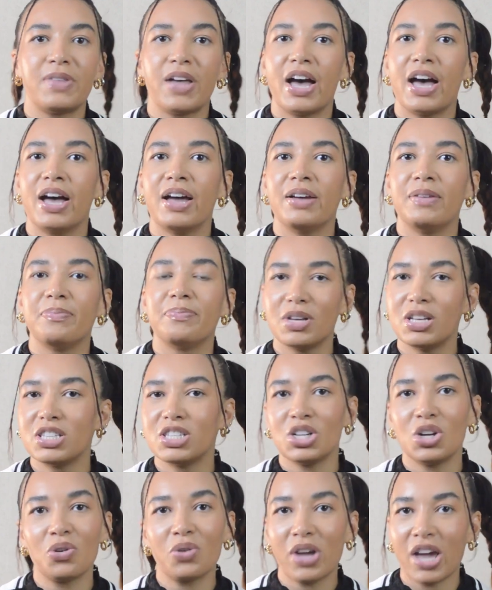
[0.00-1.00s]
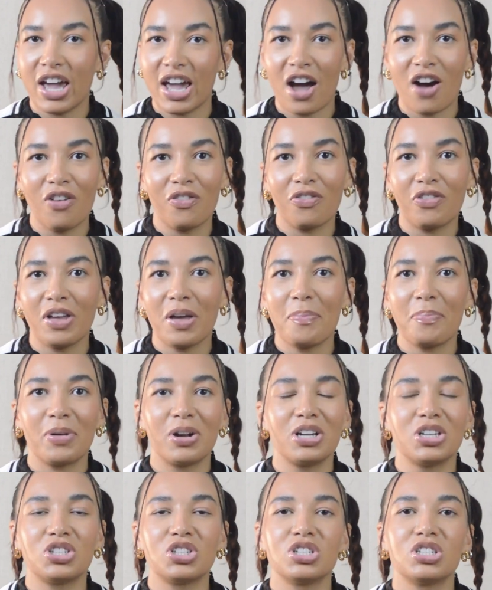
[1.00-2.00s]
that it's an okay outfit,
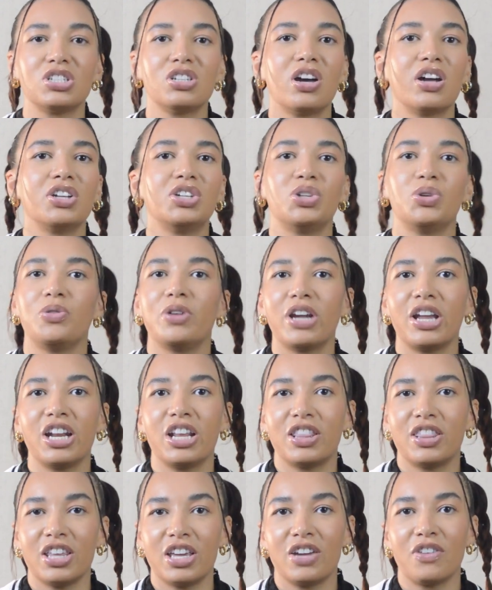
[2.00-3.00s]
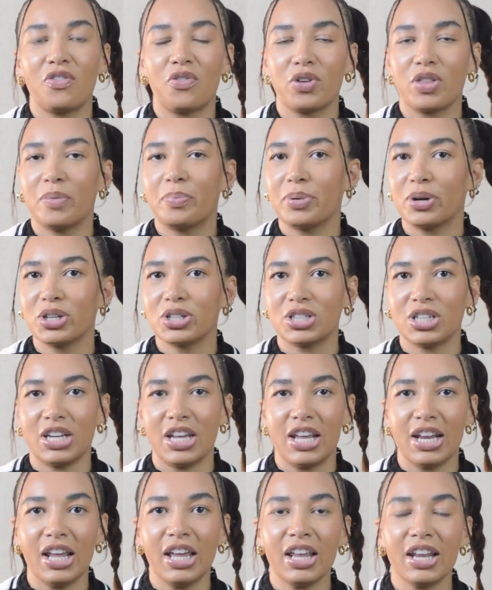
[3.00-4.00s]
but it's just not doing anything for the person
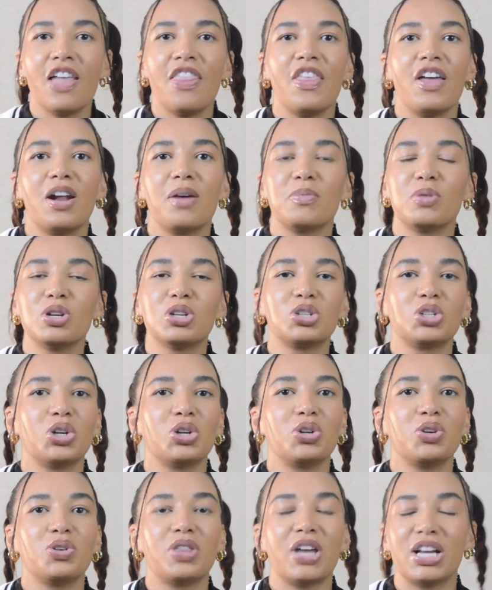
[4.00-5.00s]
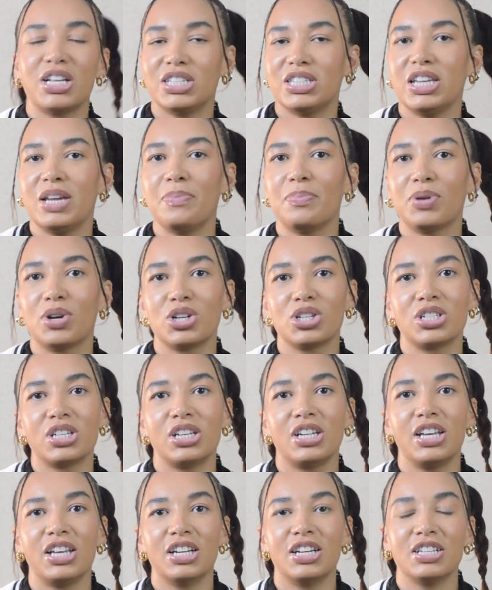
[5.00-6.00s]
in it. And then I'm going to show you that same
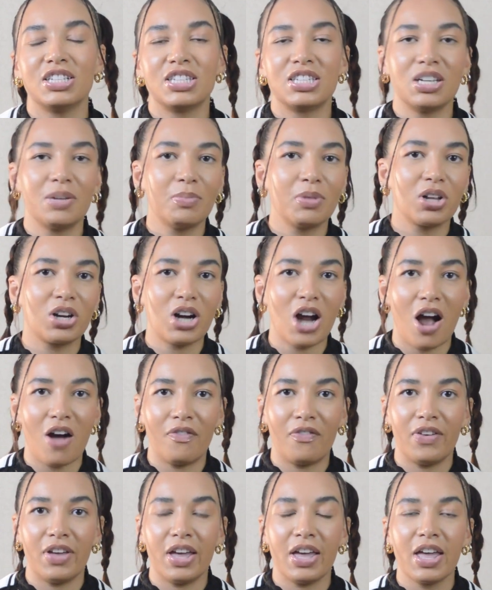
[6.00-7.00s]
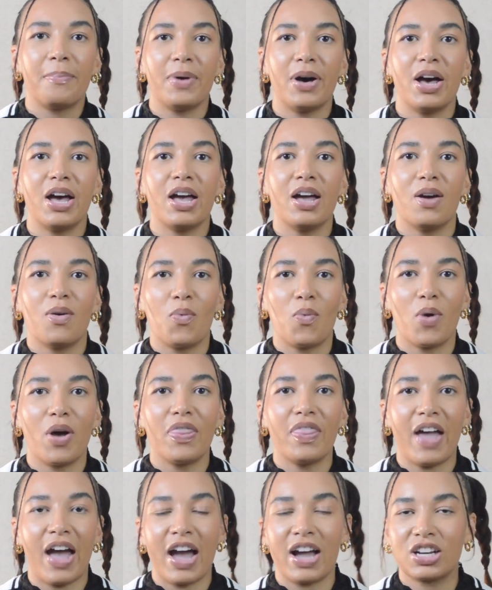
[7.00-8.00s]
person in a similar outfit, but
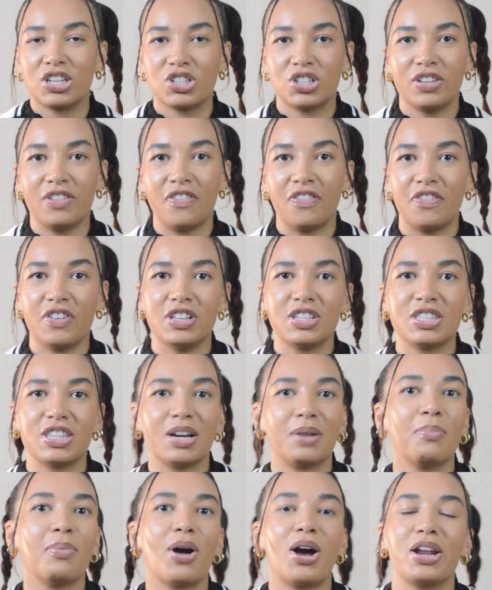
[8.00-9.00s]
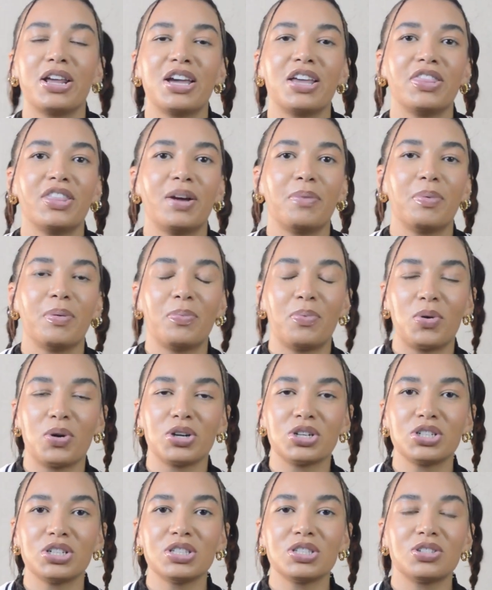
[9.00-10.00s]
one that actually fits their body and their
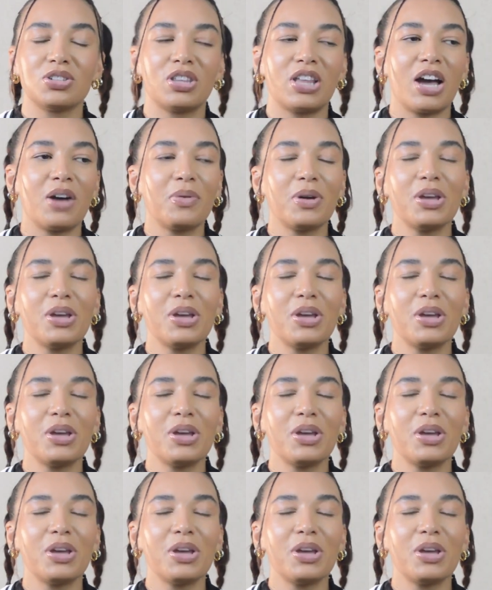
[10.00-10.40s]
proportions. So that